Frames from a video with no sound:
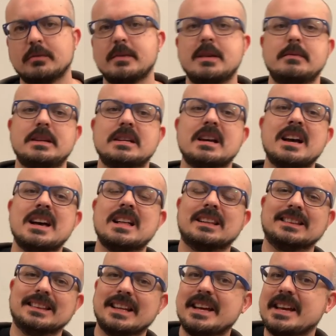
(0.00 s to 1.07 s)
maybe
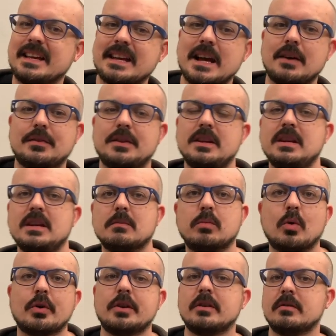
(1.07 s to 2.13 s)
laying out the
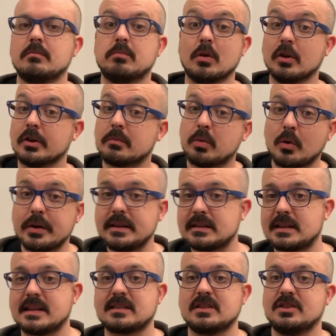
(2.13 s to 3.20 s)
important bullet
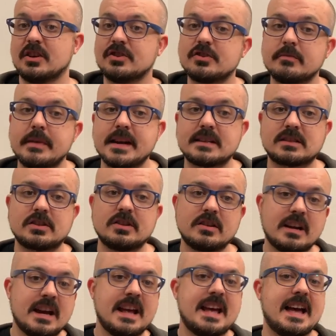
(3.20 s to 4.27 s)
points as a Dungeon Master,